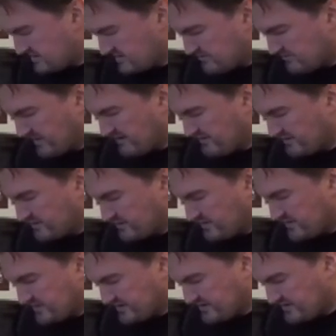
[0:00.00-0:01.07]
The bound
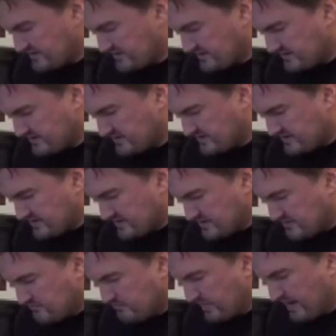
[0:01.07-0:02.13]
one is
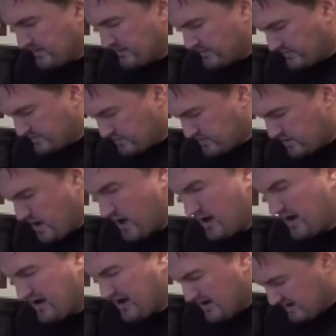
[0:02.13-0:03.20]
bound. Oh,